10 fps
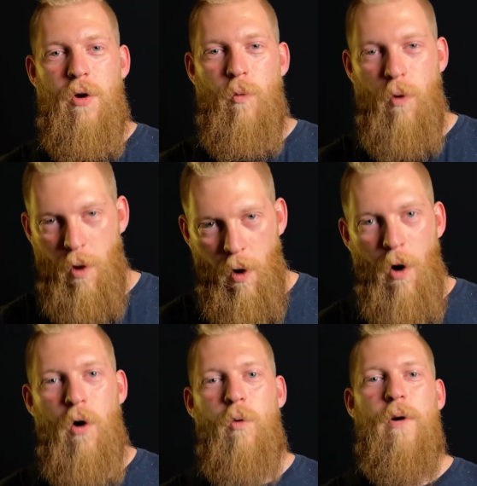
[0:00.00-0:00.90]
will
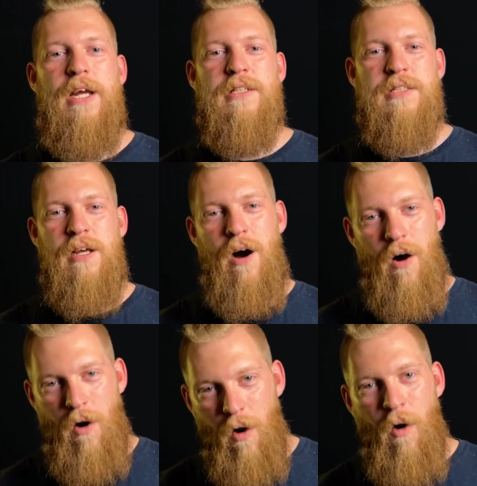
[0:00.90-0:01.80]
always
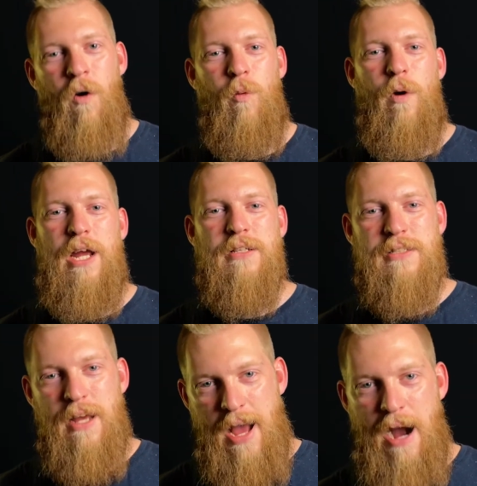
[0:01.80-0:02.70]

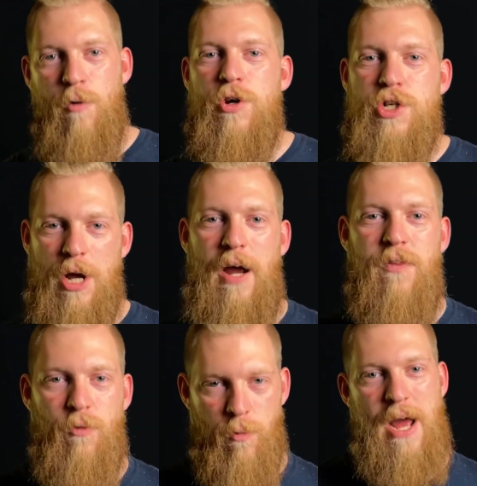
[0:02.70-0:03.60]
outshine
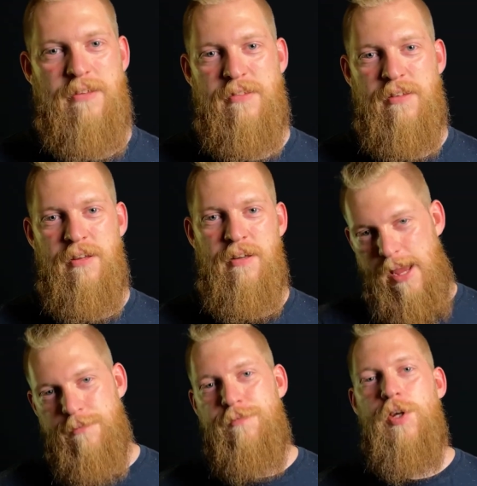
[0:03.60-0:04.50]
the rest.
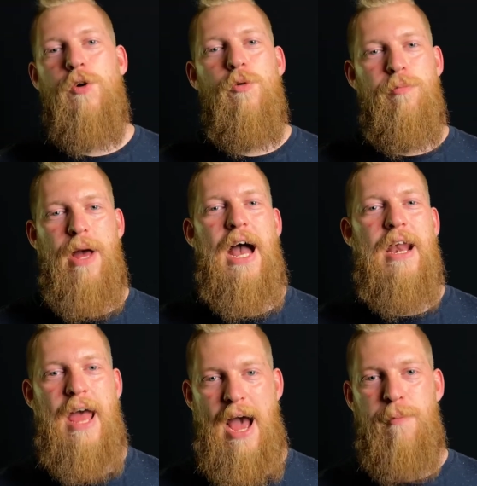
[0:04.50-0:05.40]
A few
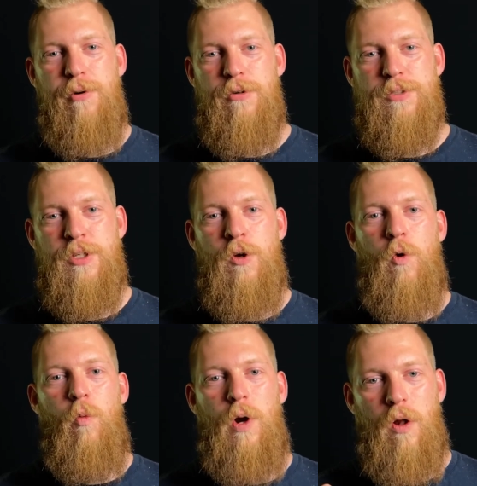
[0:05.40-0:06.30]
bad apples
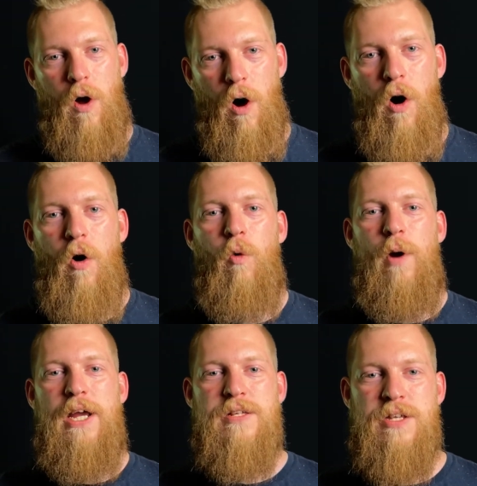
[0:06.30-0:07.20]
will
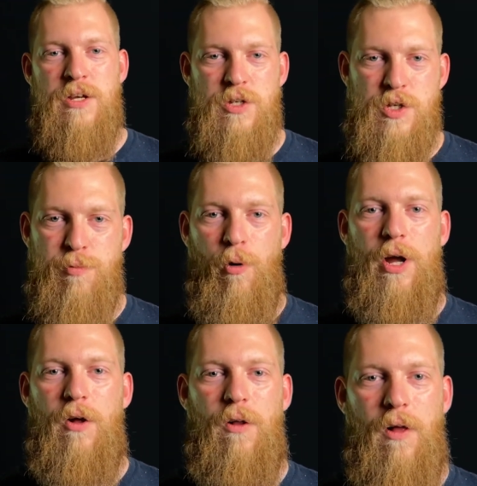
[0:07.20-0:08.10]
always
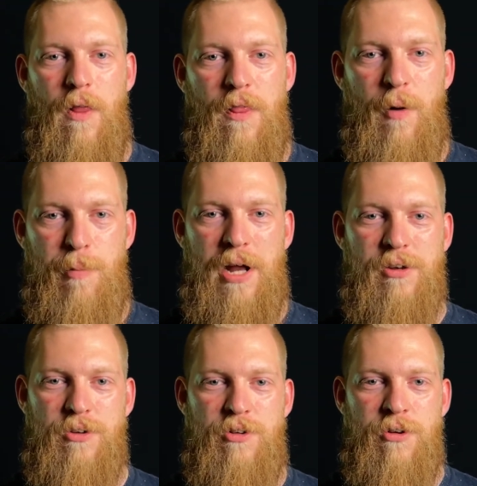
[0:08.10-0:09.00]
spoil the
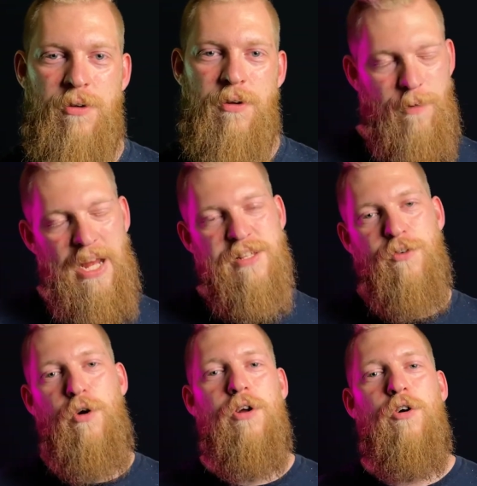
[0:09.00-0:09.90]
bunch. Fans of
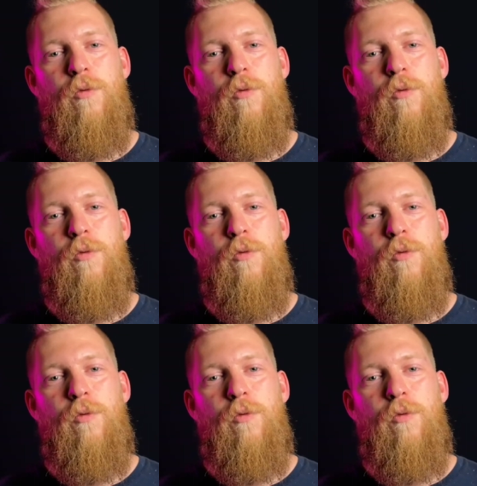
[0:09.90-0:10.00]
Critical